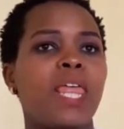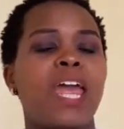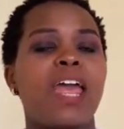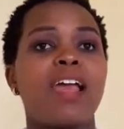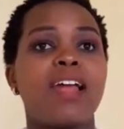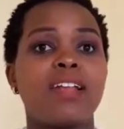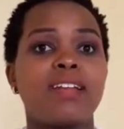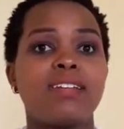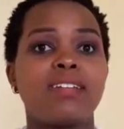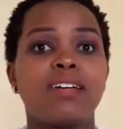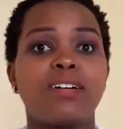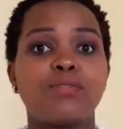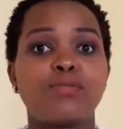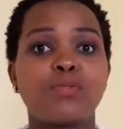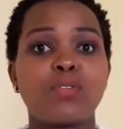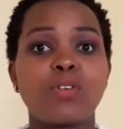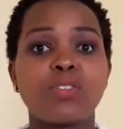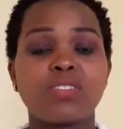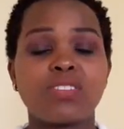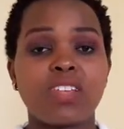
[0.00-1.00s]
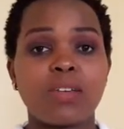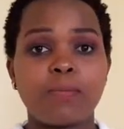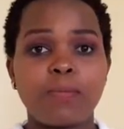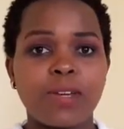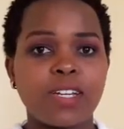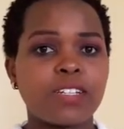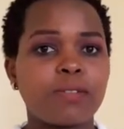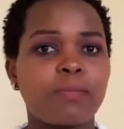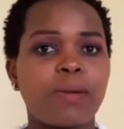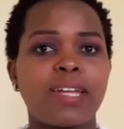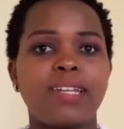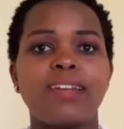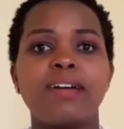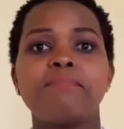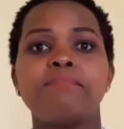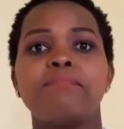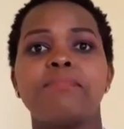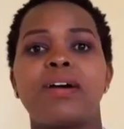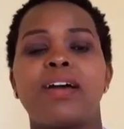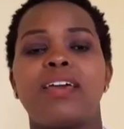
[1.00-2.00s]
And of course, they picked my
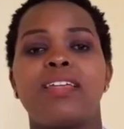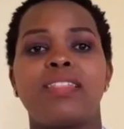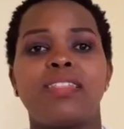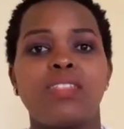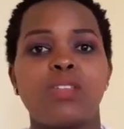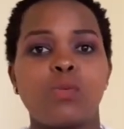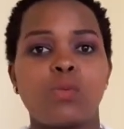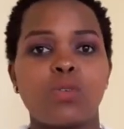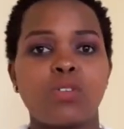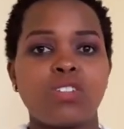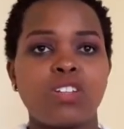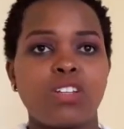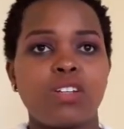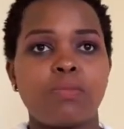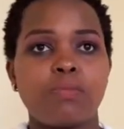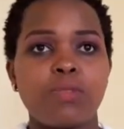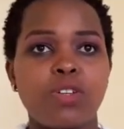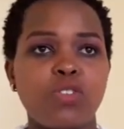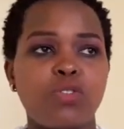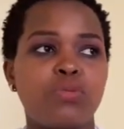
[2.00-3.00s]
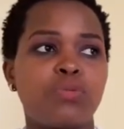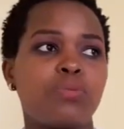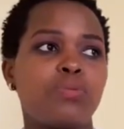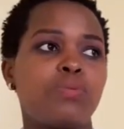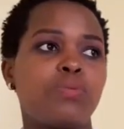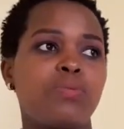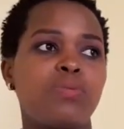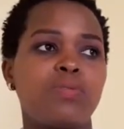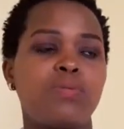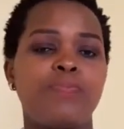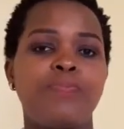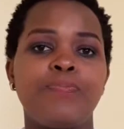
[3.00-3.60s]
number and they wanted me to